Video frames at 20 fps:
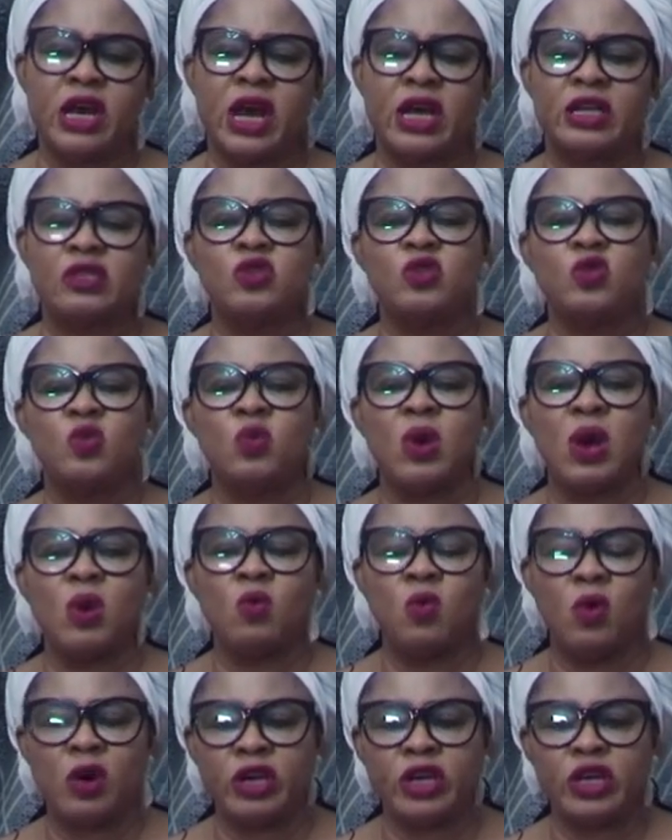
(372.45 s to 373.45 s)
And so we're
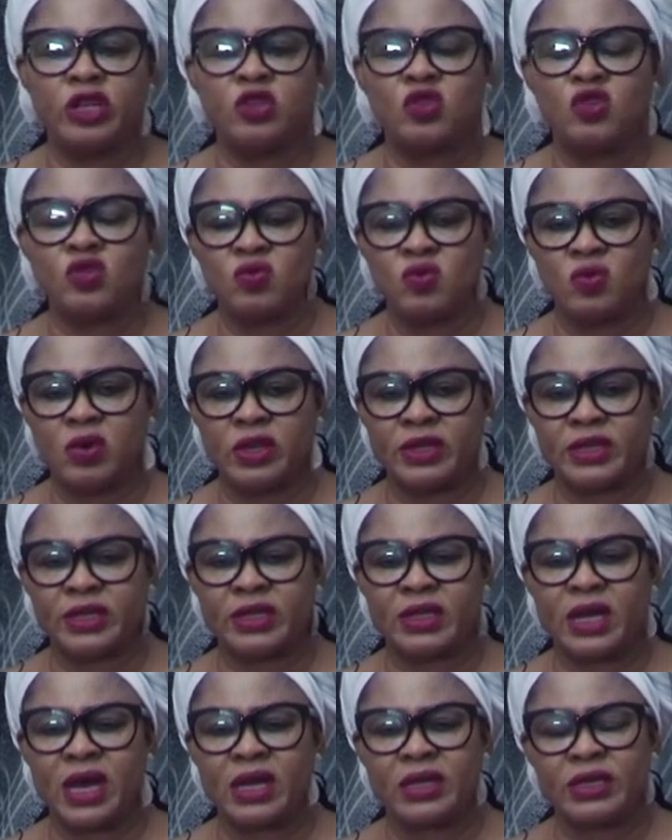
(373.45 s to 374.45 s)
working towards
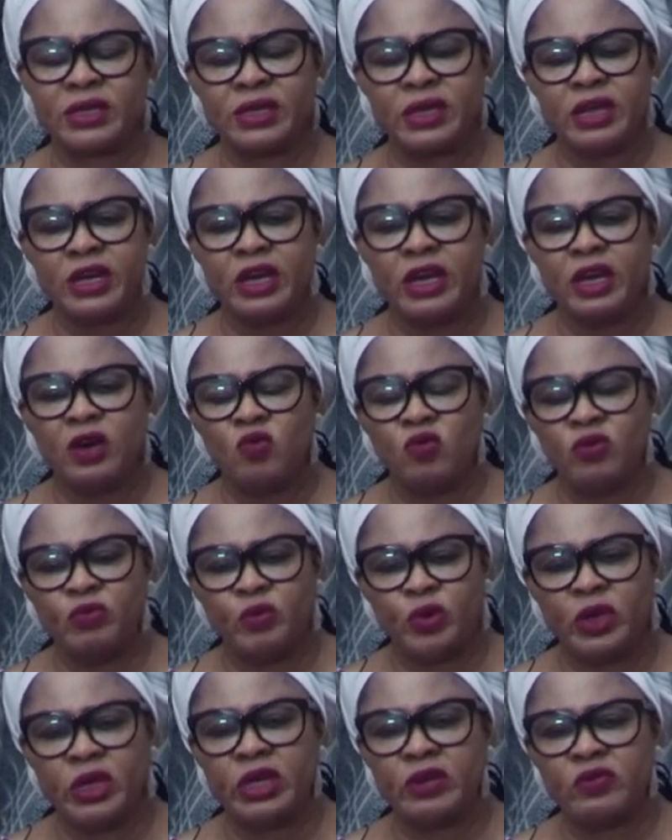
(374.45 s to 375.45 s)
that. We
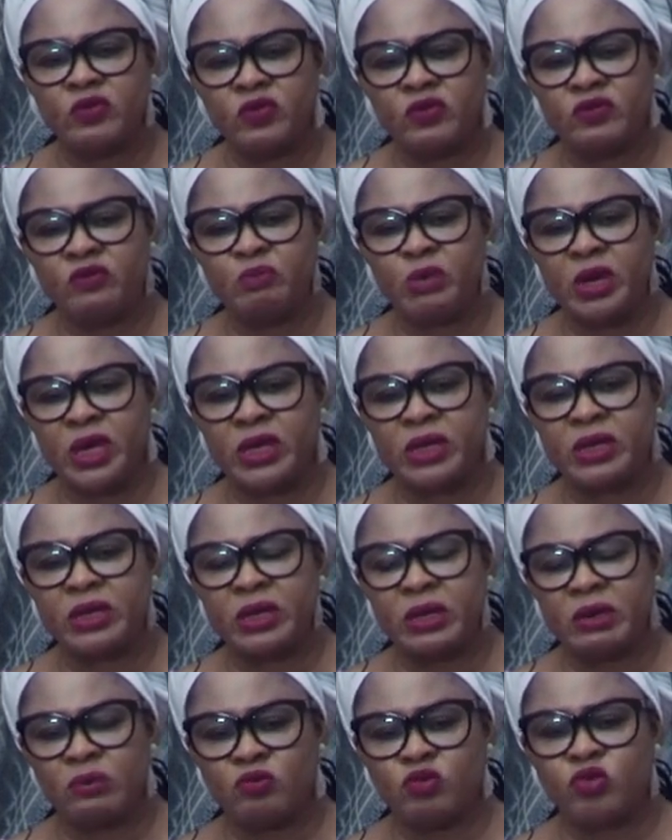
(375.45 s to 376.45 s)
believe we've made
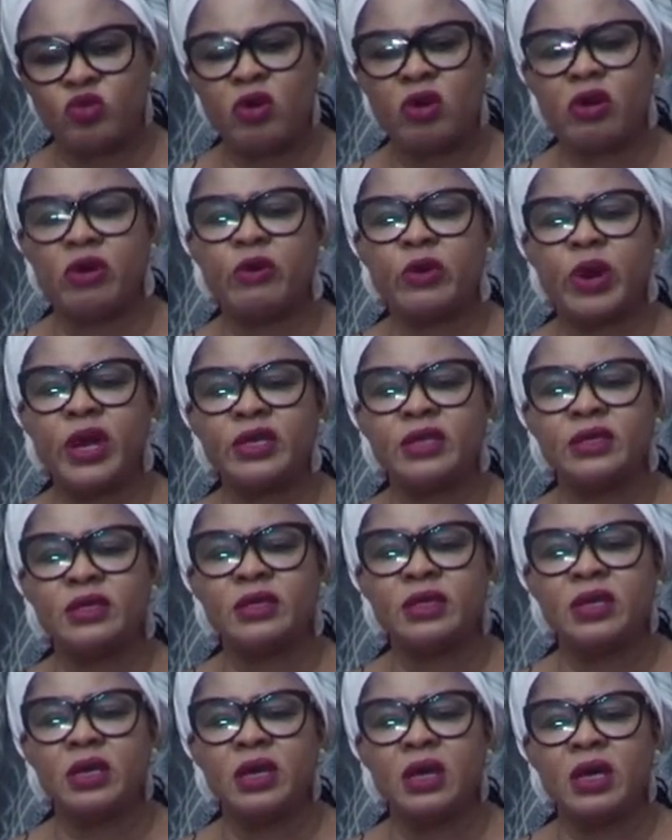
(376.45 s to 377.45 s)

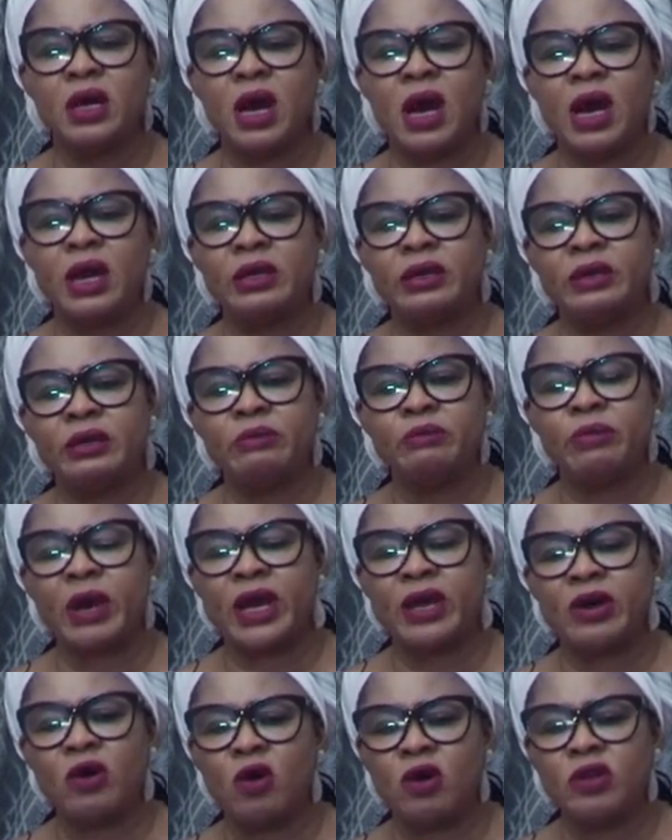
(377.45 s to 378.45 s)
progress, and
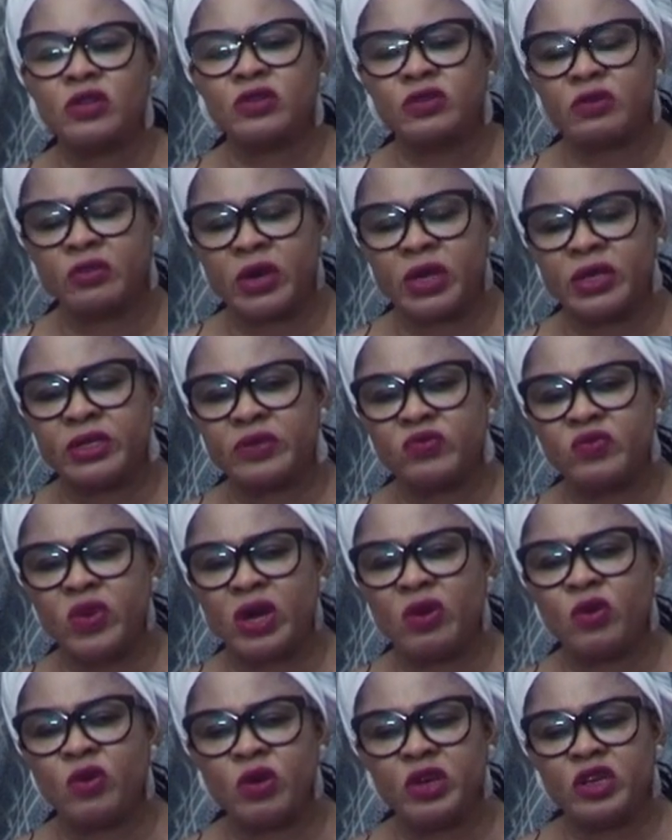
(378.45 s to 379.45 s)
by God's grace, we
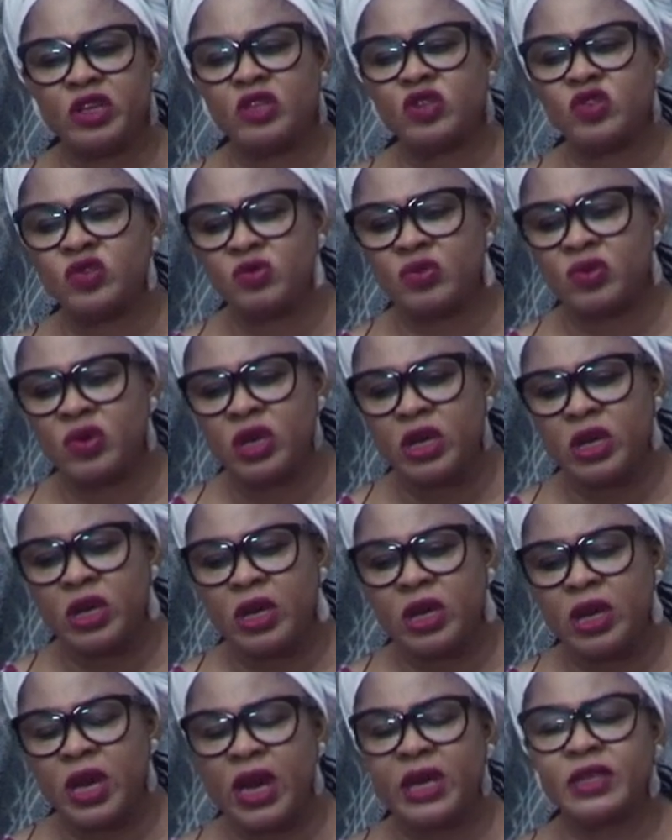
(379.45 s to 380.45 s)
are going to
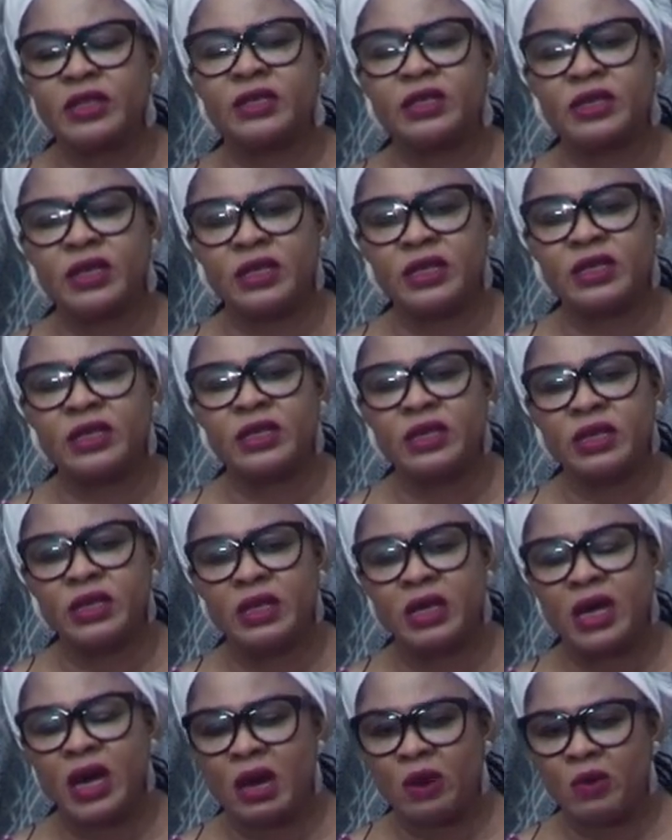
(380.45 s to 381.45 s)
exceed
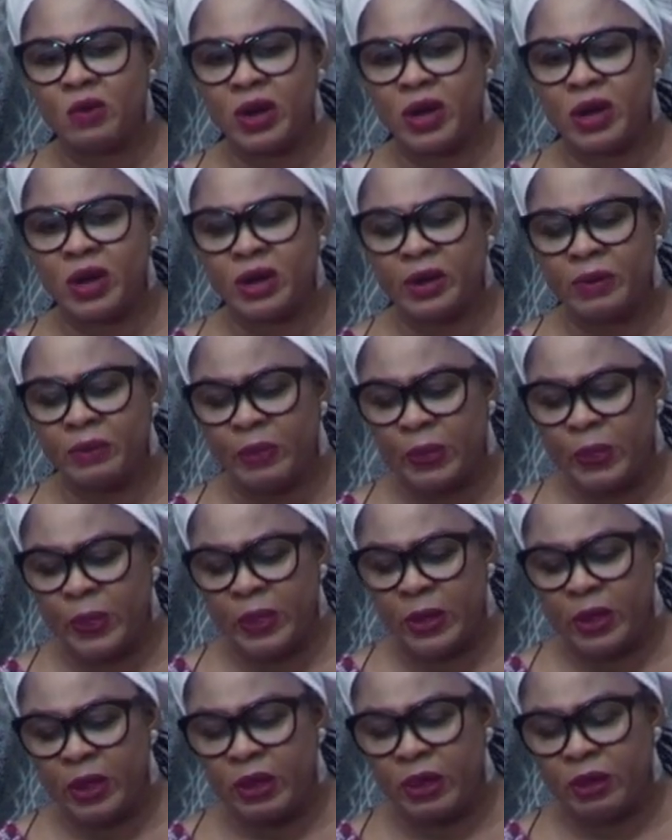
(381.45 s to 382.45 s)
our
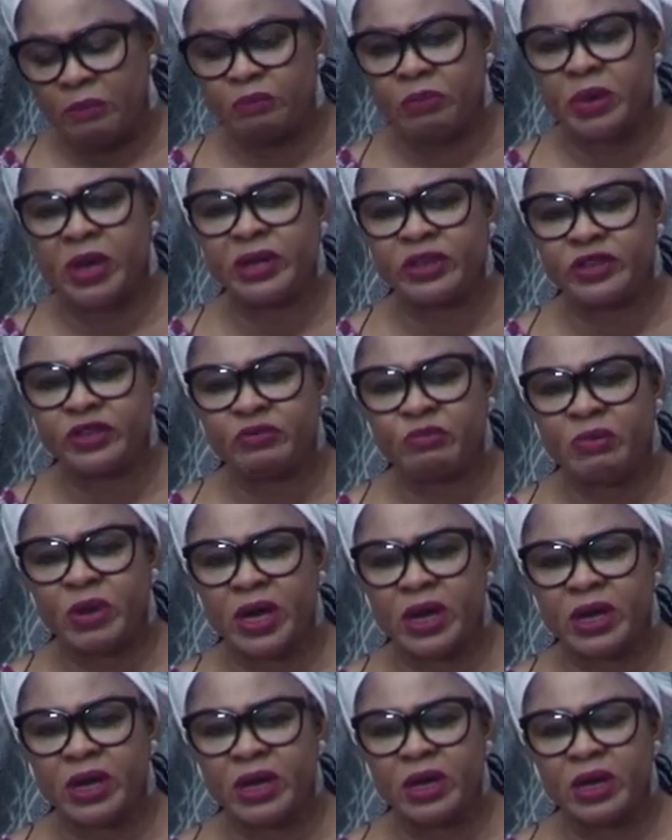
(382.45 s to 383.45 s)

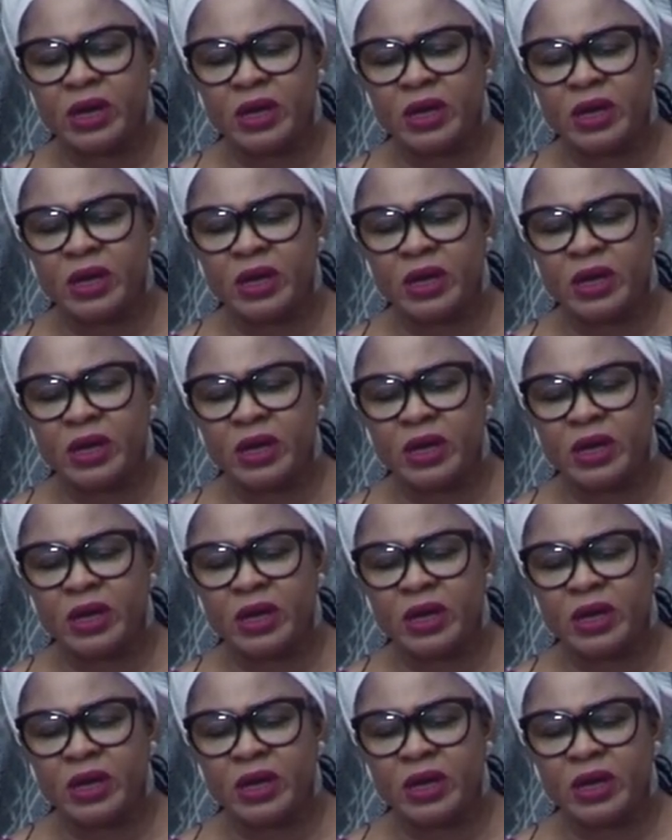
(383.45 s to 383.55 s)
benchmark.